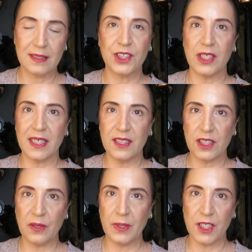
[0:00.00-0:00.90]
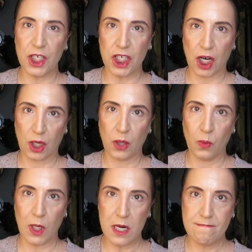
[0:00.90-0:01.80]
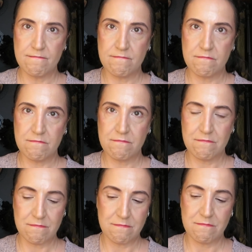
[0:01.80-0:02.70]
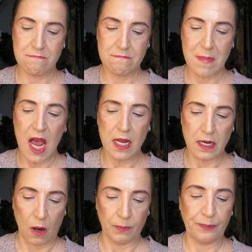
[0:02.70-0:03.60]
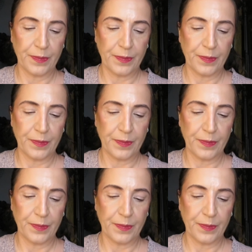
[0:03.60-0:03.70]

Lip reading: should I start with the darker one? No.